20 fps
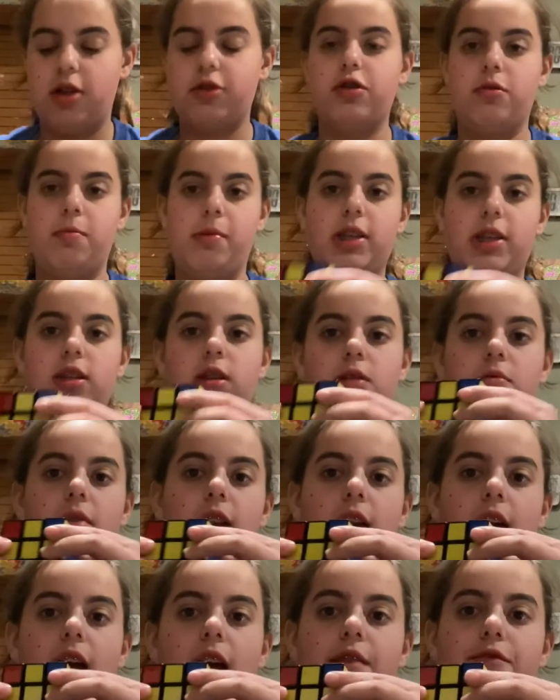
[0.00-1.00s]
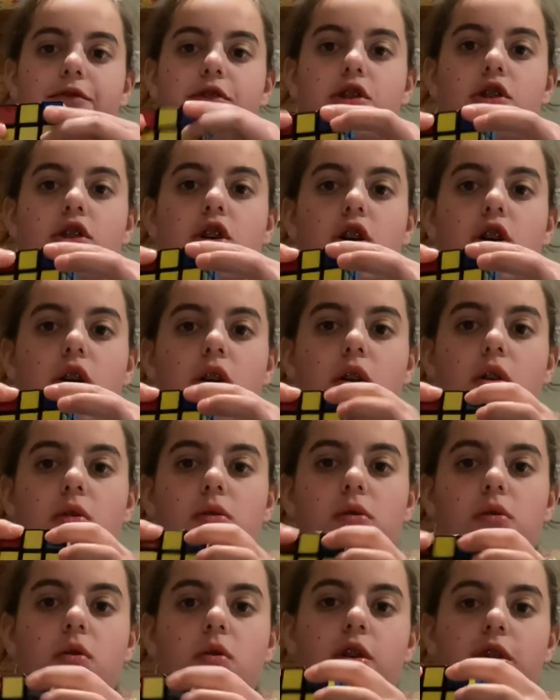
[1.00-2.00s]
So basically what I have, no
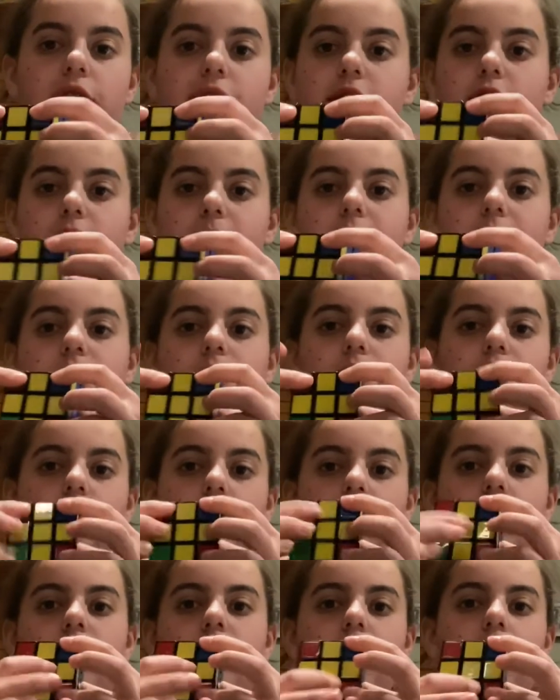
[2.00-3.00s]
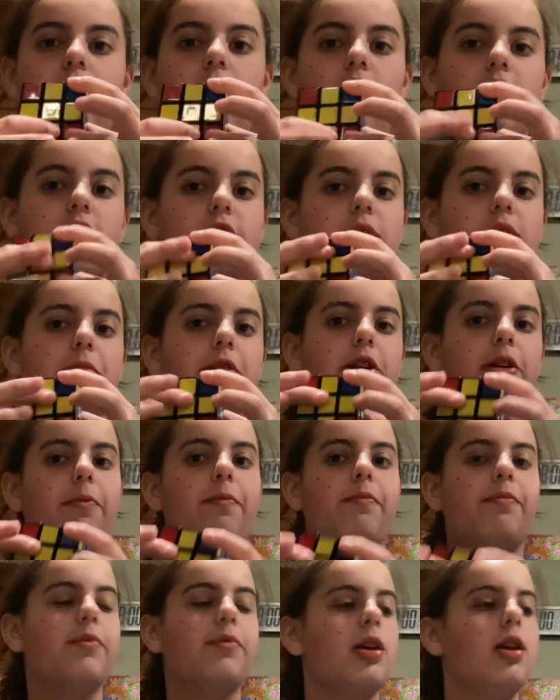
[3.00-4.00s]
corner cubes, just the cross in the middle.
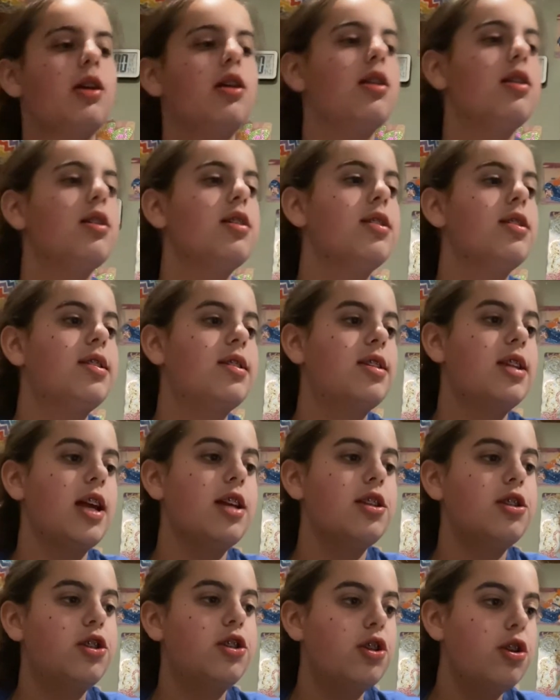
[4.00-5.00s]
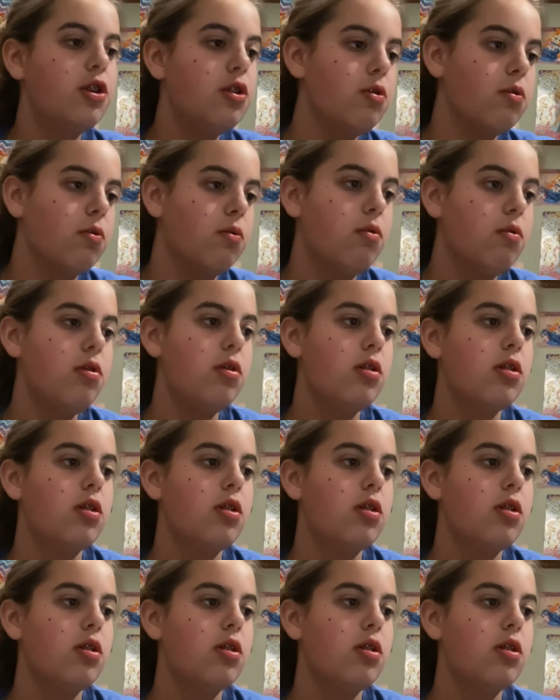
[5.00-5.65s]
State 2,